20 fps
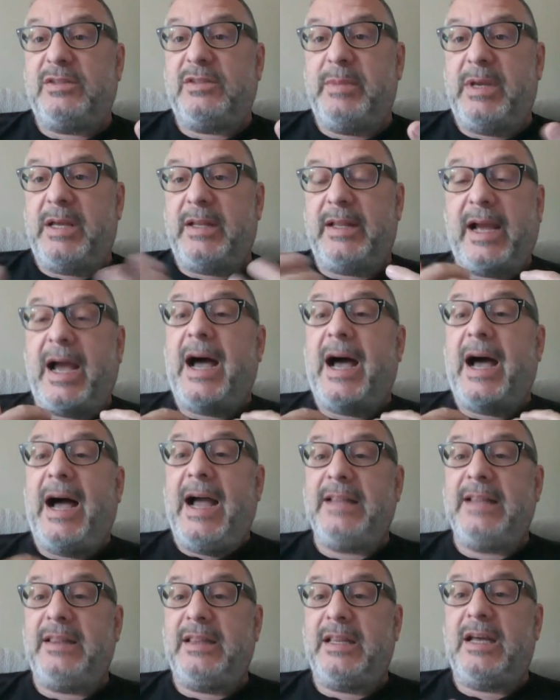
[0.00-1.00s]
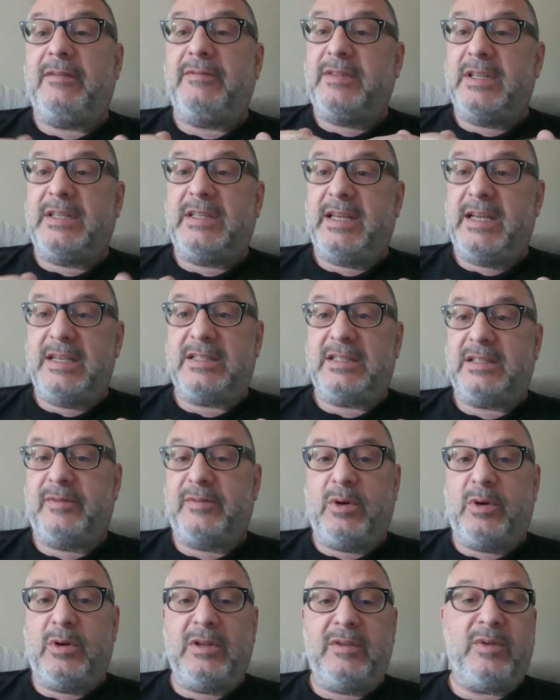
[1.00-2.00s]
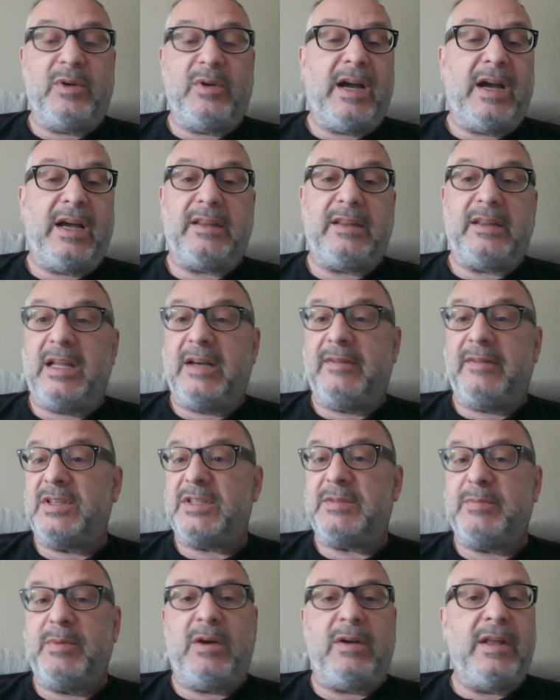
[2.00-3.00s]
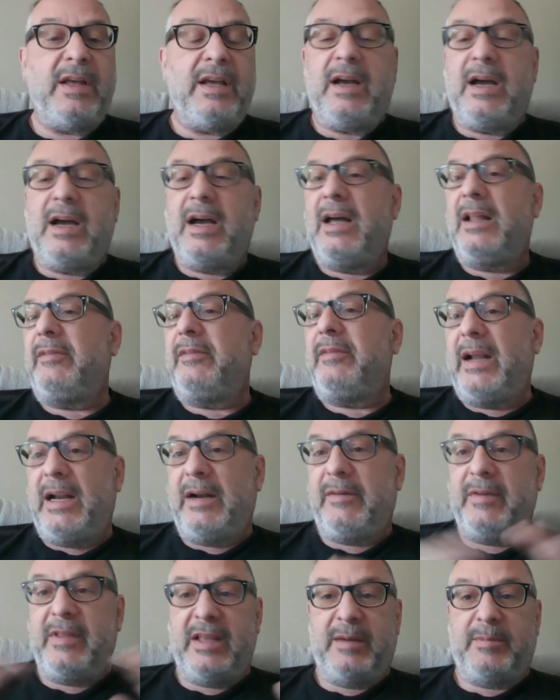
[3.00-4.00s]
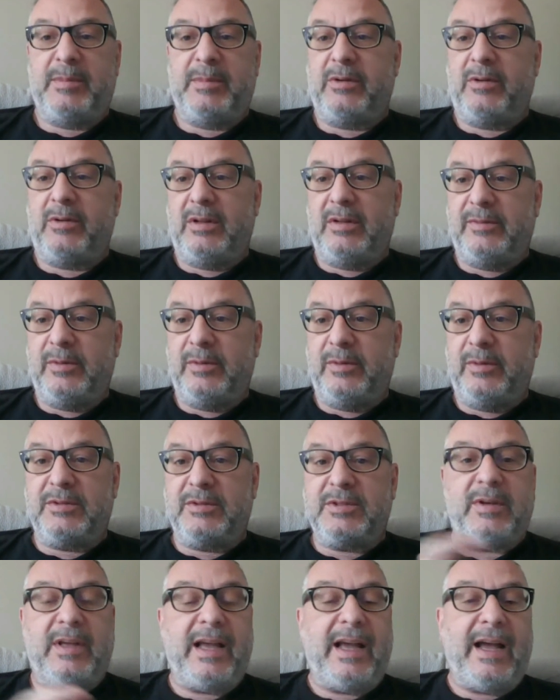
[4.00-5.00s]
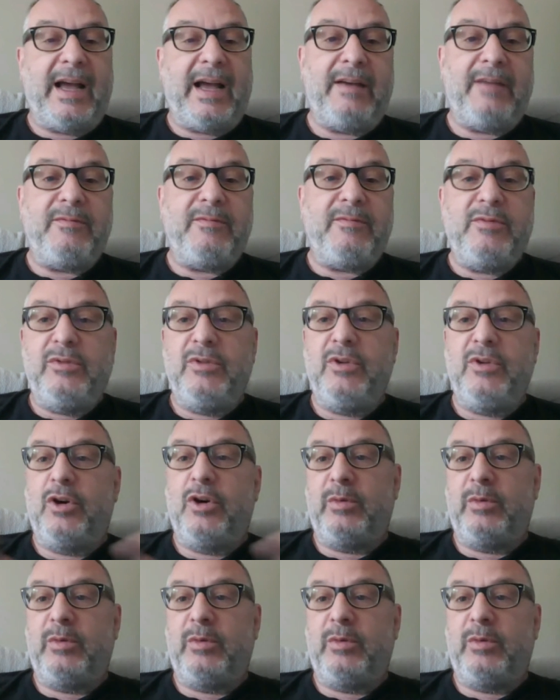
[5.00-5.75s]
me. Like I love the taste of olive oil. I love the smell. I love everything about olive oil. So I have no.